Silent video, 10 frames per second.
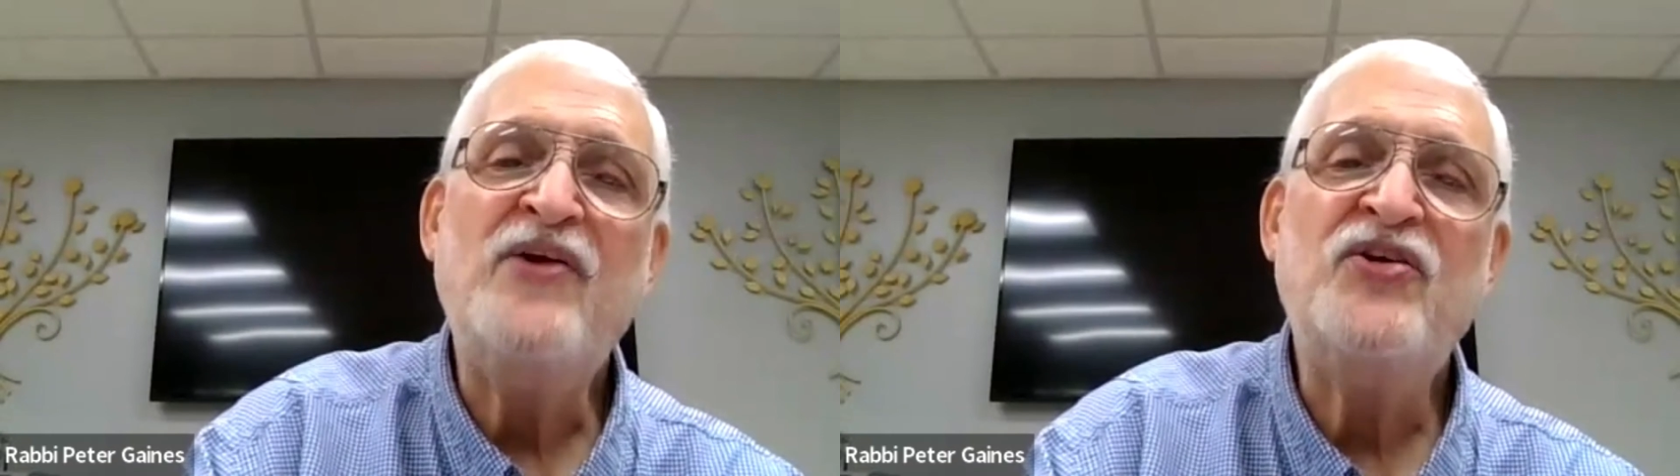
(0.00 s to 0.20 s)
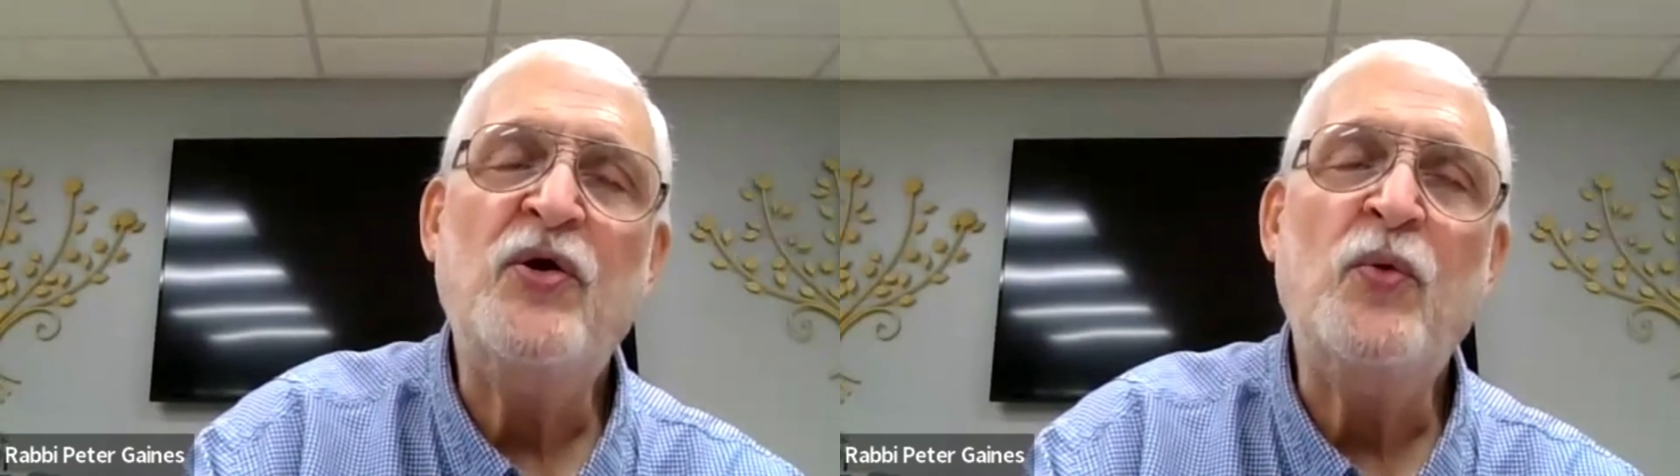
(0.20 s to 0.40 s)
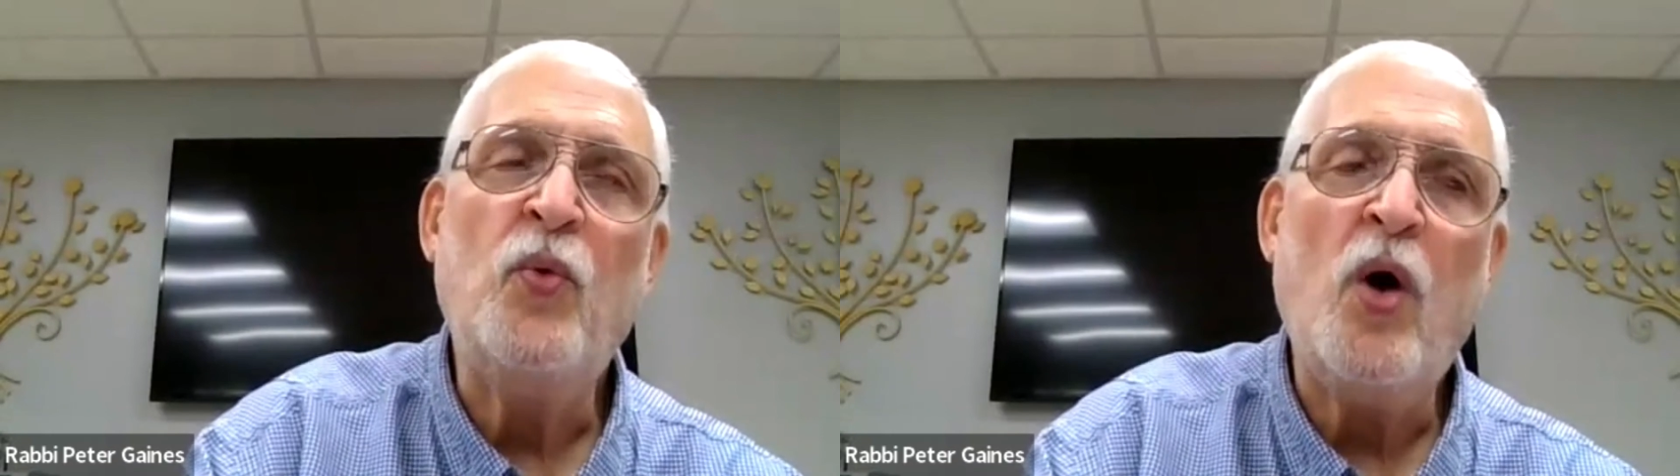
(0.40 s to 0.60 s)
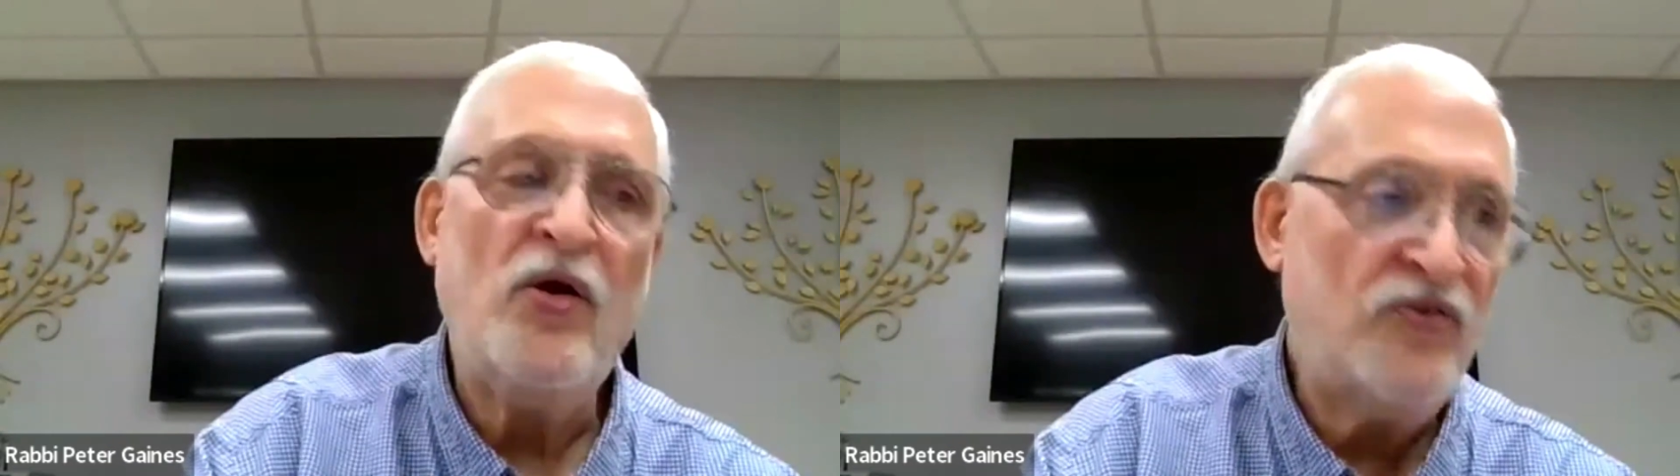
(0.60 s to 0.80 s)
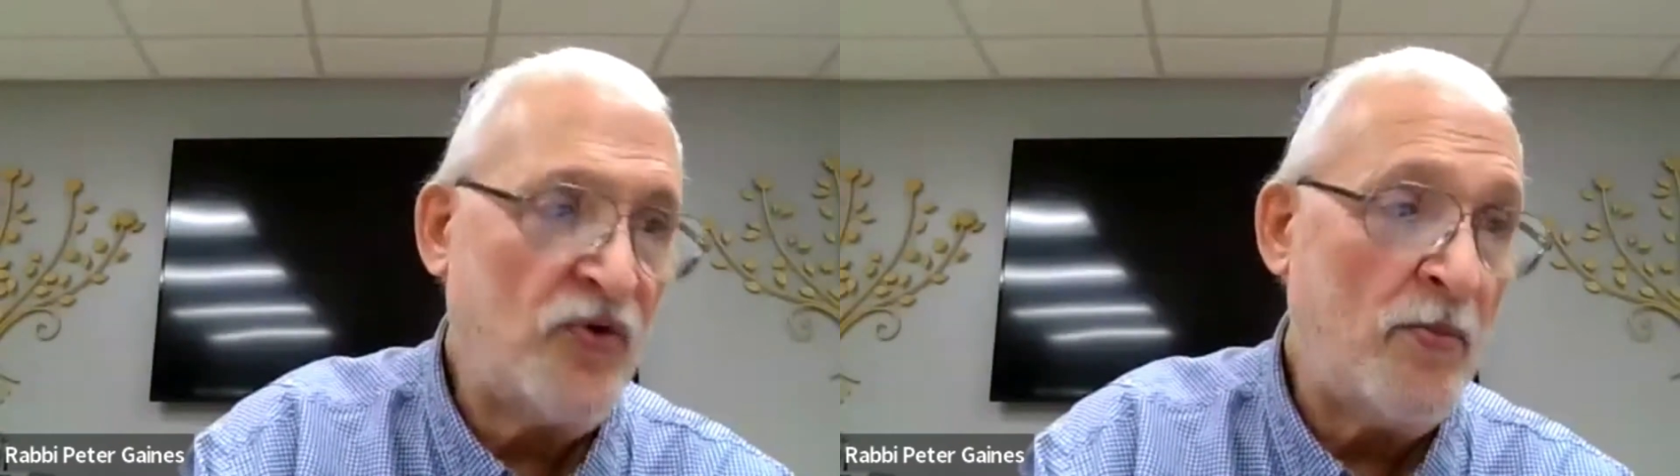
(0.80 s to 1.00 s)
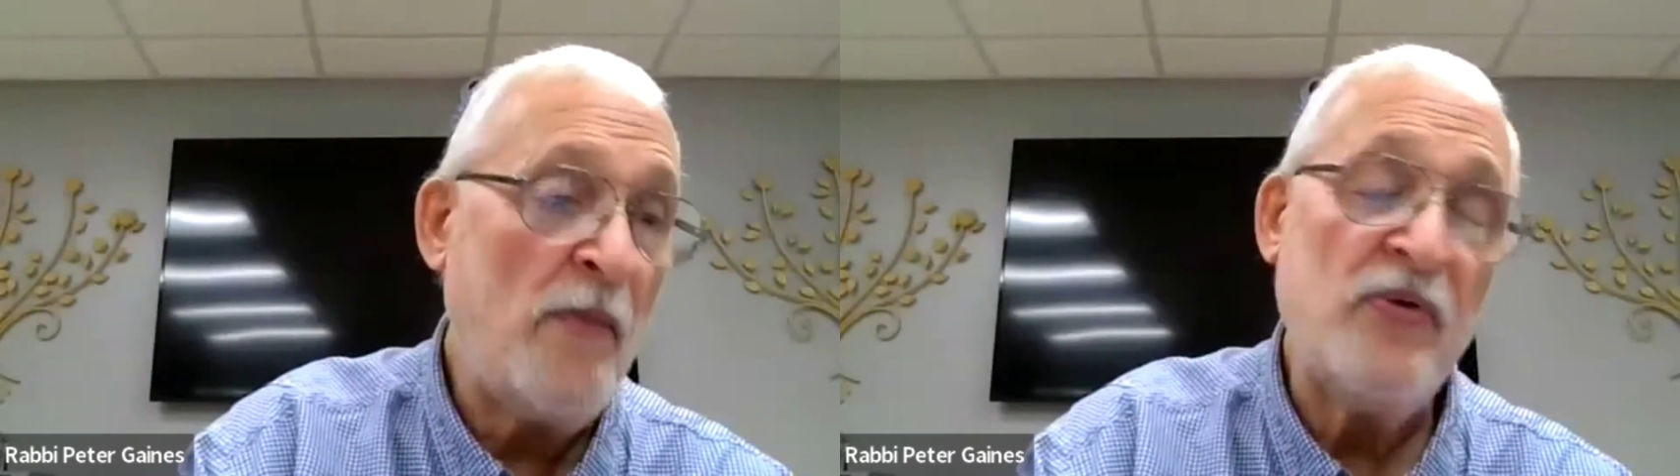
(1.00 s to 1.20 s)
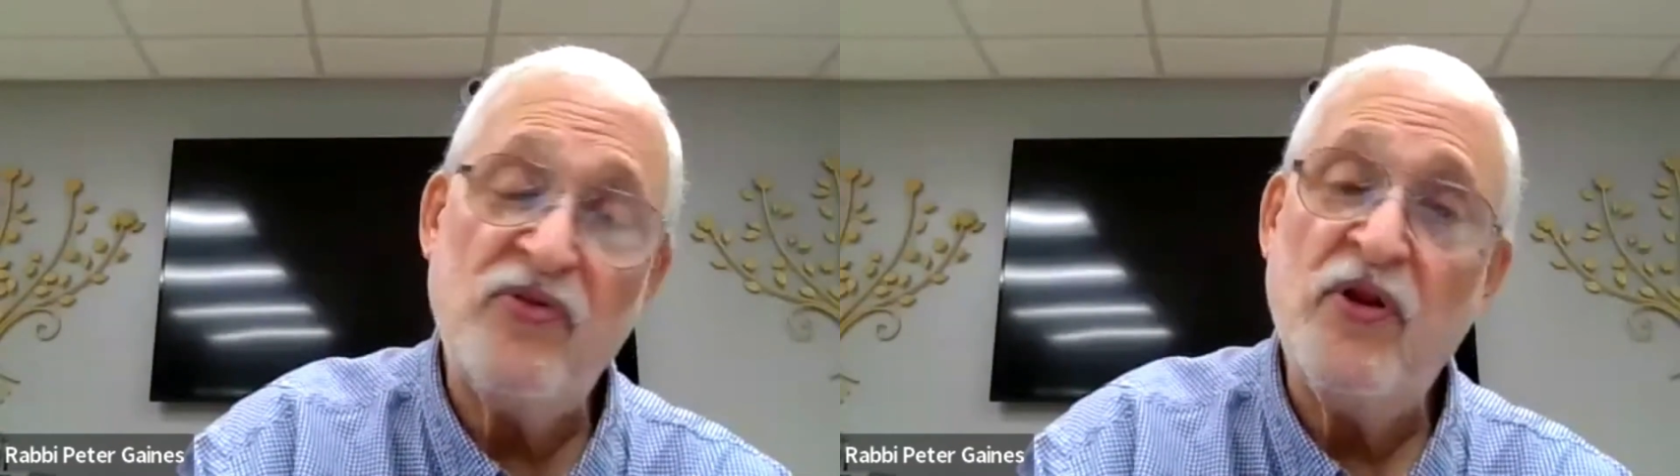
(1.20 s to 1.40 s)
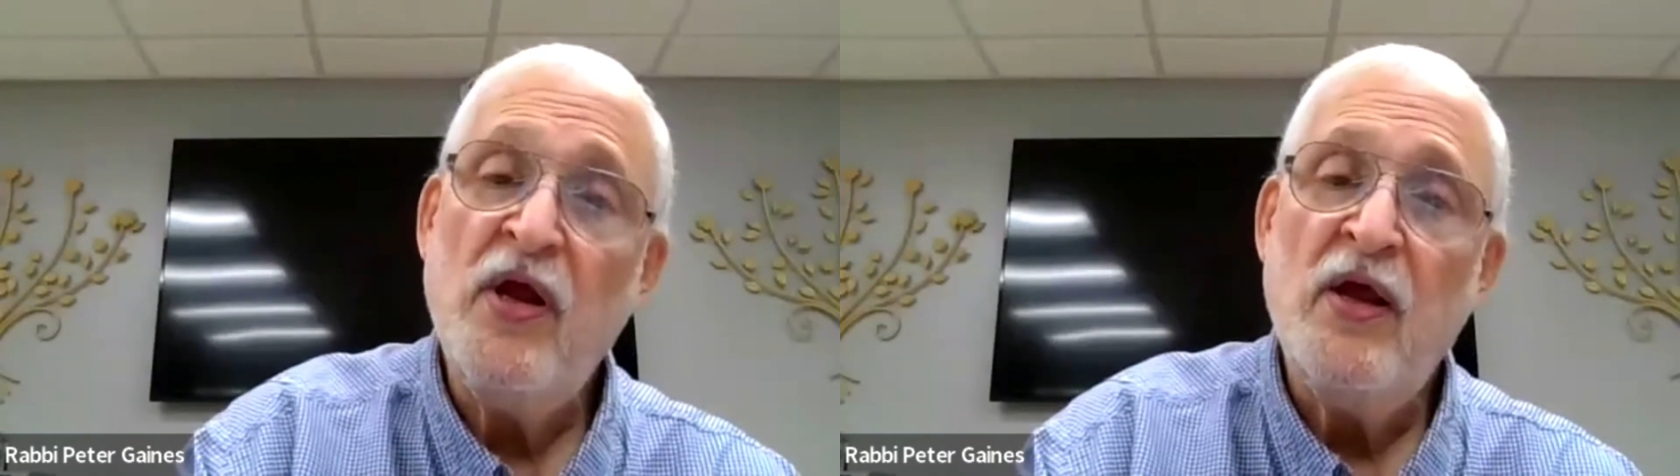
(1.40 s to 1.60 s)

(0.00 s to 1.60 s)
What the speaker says: she was remembered.